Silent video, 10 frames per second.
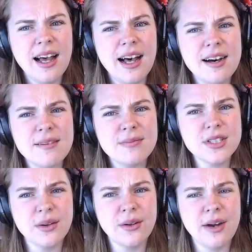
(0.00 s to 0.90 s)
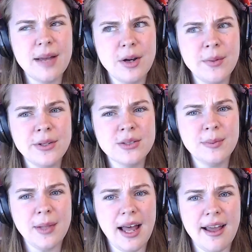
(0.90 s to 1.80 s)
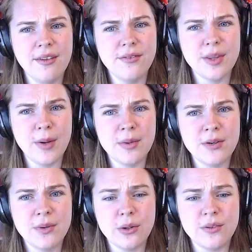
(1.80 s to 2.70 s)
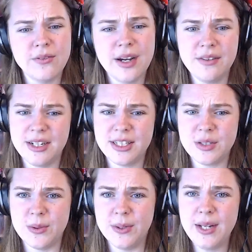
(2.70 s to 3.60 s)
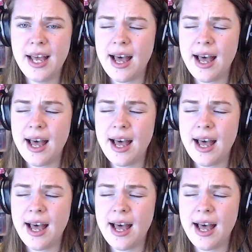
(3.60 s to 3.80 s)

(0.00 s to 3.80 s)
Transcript: So I'm hoping to apply for the permanent role very, very soon.